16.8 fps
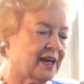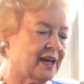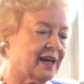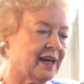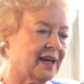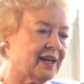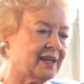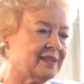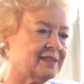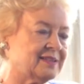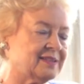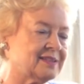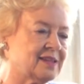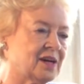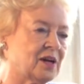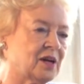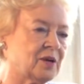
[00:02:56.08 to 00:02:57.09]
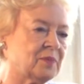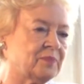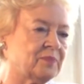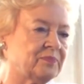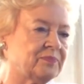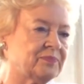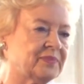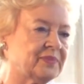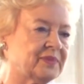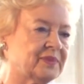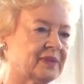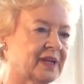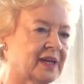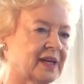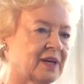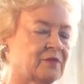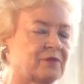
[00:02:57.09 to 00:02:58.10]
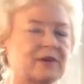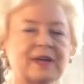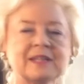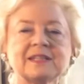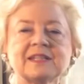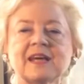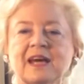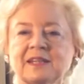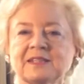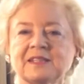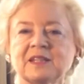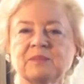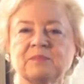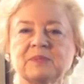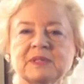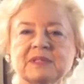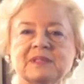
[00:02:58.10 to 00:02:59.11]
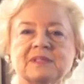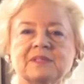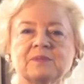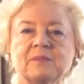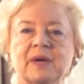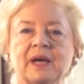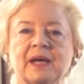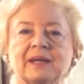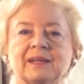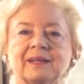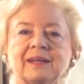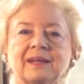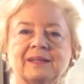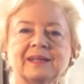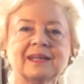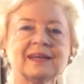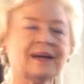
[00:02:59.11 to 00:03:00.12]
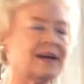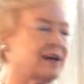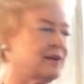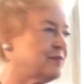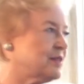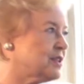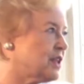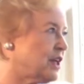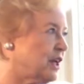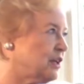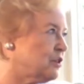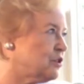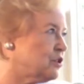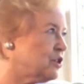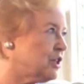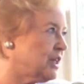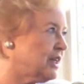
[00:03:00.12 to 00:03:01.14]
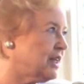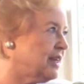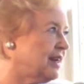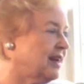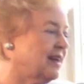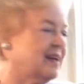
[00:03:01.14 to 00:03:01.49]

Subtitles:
and a fantastic businessman. And I think I have his energy